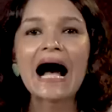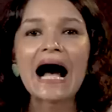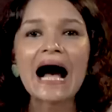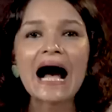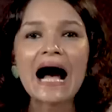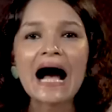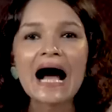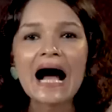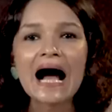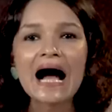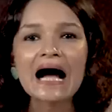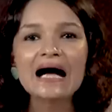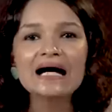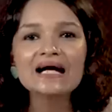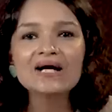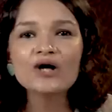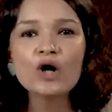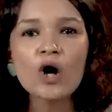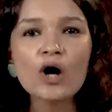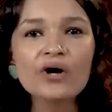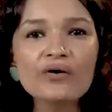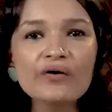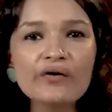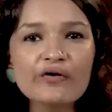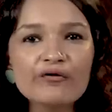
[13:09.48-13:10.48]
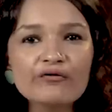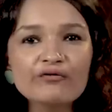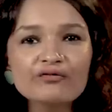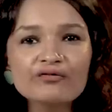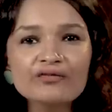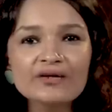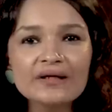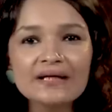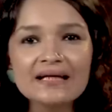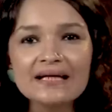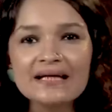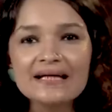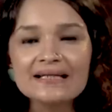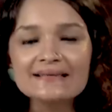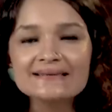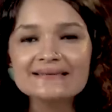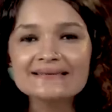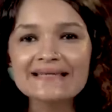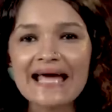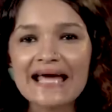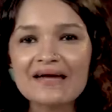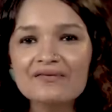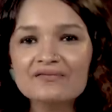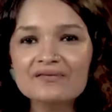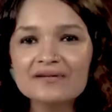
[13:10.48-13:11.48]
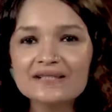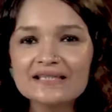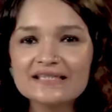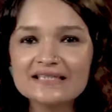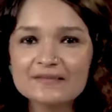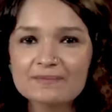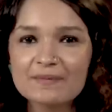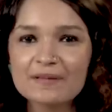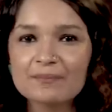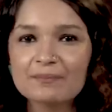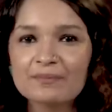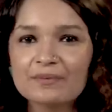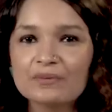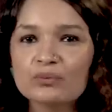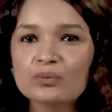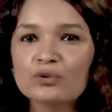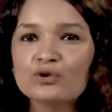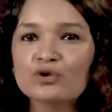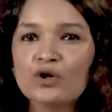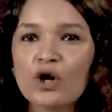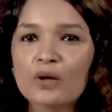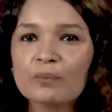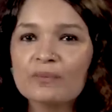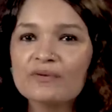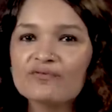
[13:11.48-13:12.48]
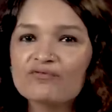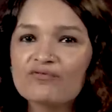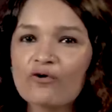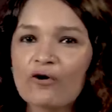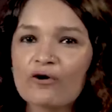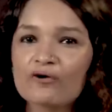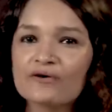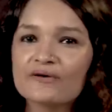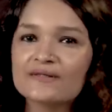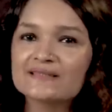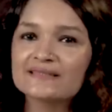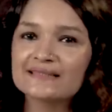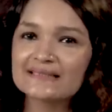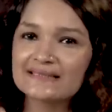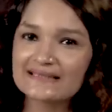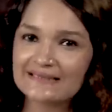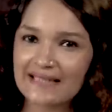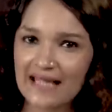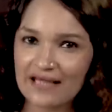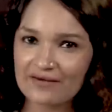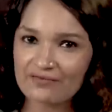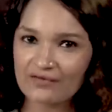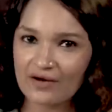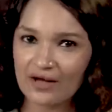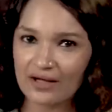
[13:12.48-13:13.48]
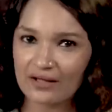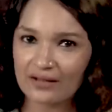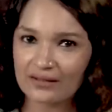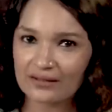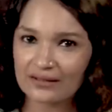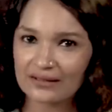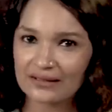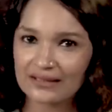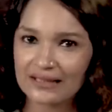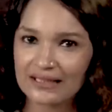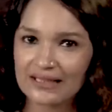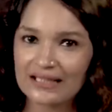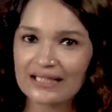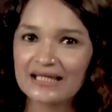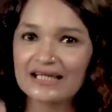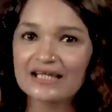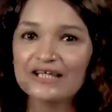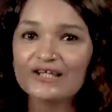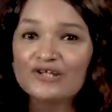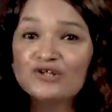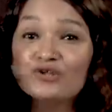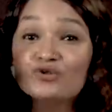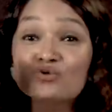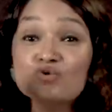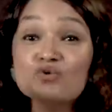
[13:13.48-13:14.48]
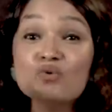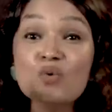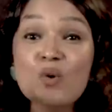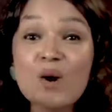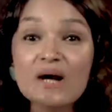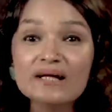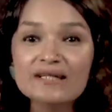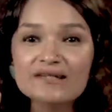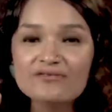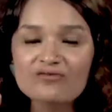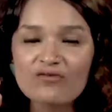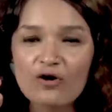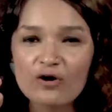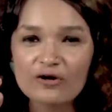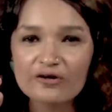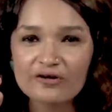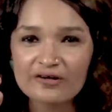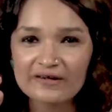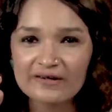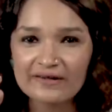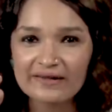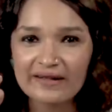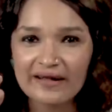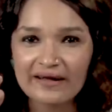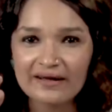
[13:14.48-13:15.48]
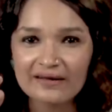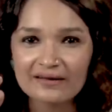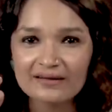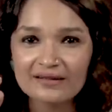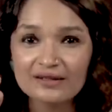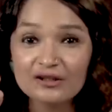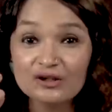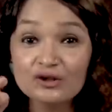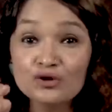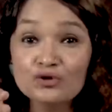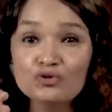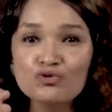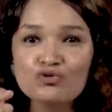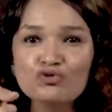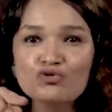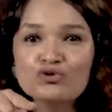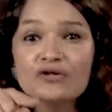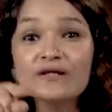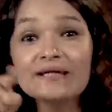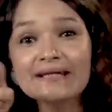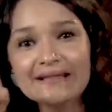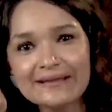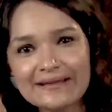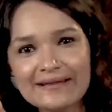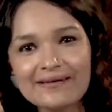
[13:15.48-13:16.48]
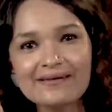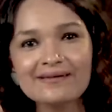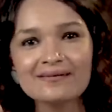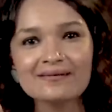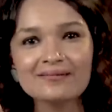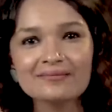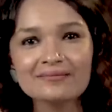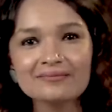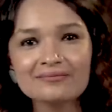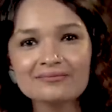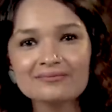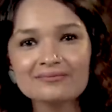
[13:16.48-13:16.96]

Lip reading: Gaurav, Taiwanese people would not be foreigners in Taiwan. You are the foreigner there. You, the Indian.